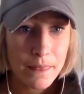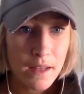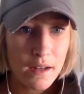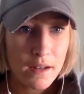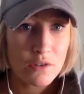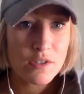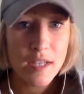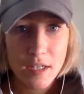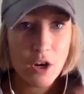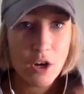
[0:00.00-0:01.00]
And you
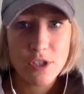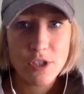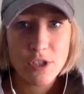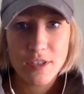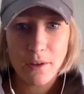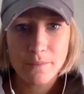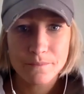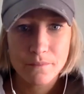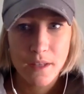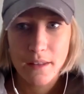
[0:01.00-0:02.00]
say, no, just the
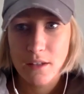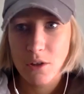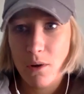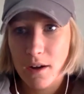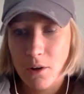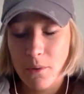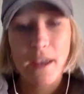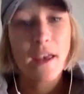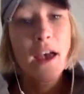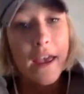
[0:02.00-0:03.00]
bill. And then you walk away.